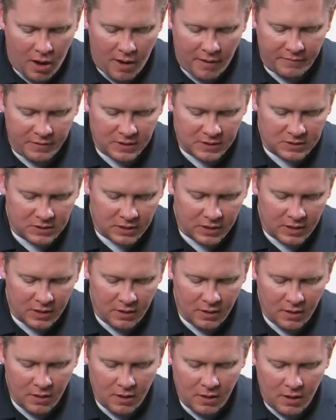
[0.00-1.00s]

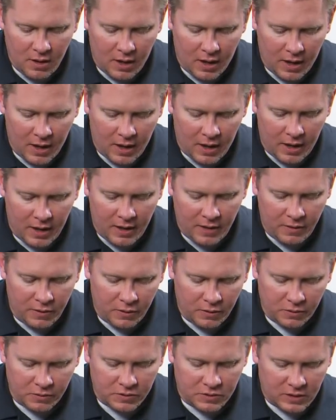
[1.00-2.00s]
obviously, in
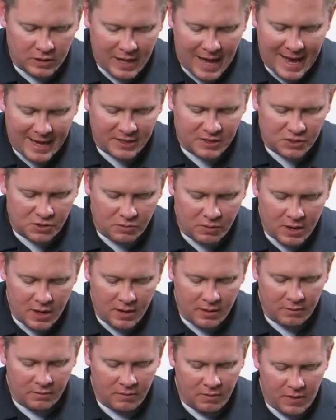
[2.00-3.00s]
those last 3,
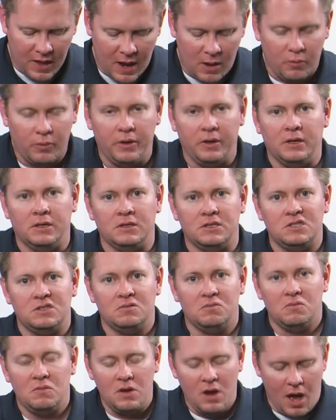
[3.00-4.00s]
and that one
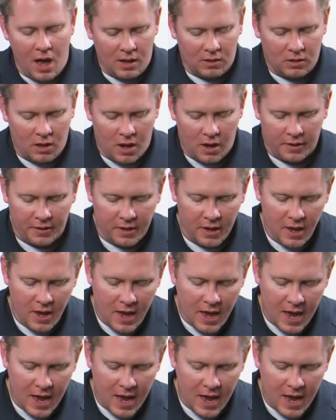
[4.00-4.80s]
is not log.